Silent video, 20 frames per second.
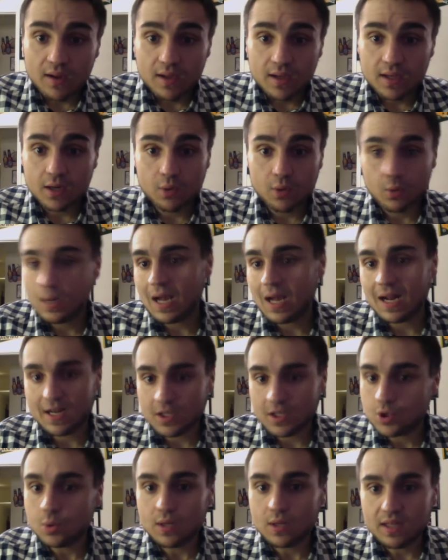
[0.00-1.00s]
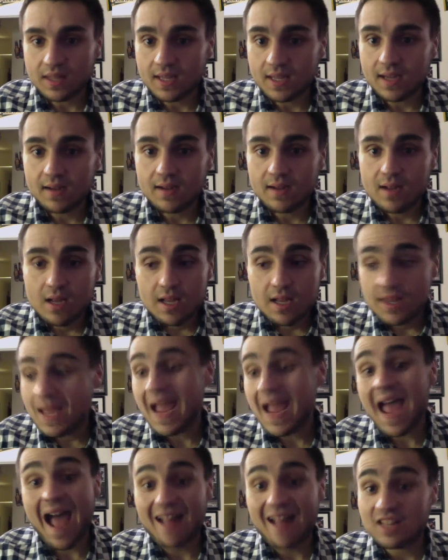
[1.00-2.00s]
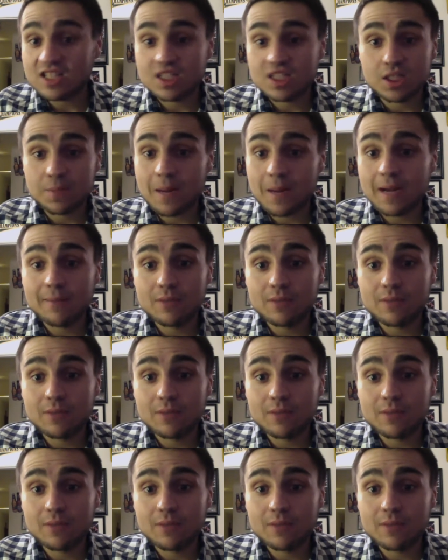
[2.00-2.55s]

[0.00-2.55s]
We're not going to do anything. They have to suspend